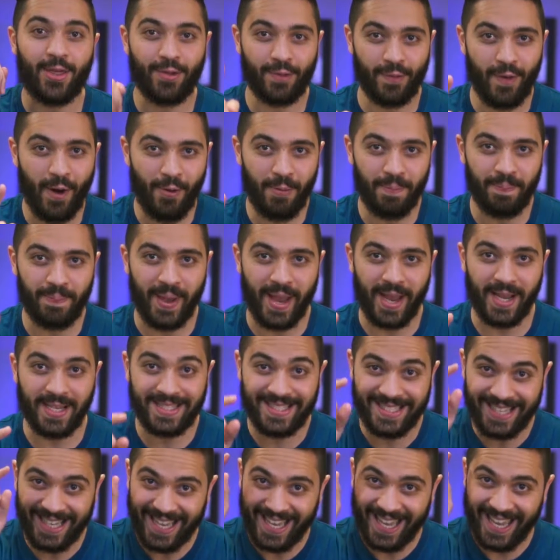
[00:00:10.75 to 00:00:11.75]
throat
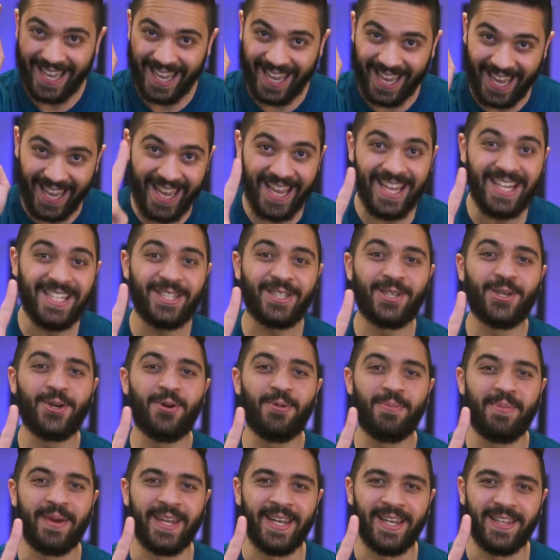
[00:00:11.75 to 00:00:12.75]
bass in
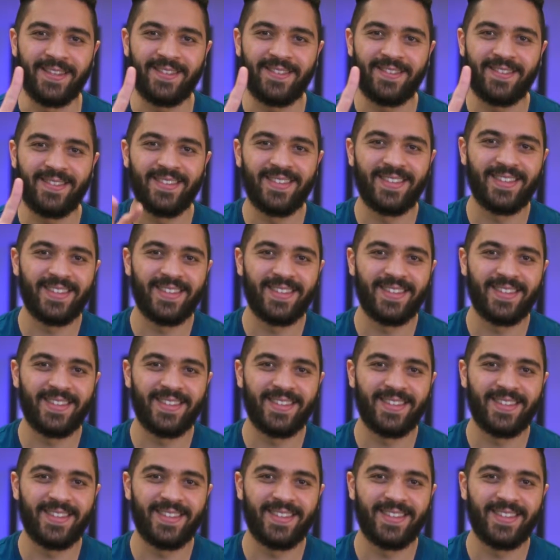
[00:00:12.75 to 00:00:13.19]
2 minutes.